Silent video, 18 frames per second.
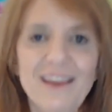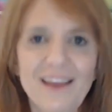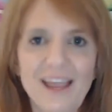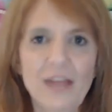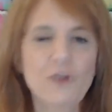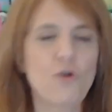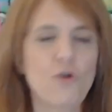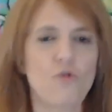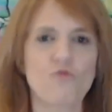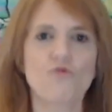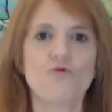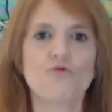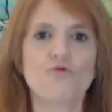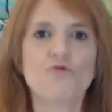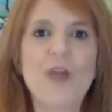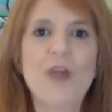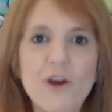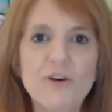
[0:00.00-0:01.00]
and
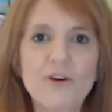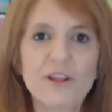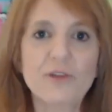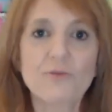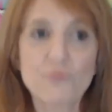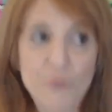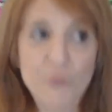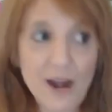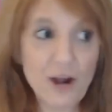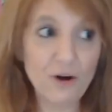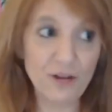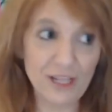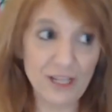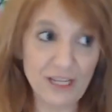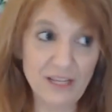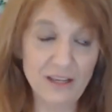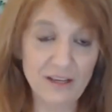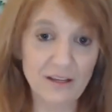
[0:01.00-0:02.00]
rarely,
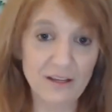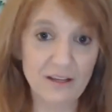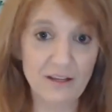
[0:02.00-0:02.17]
rarely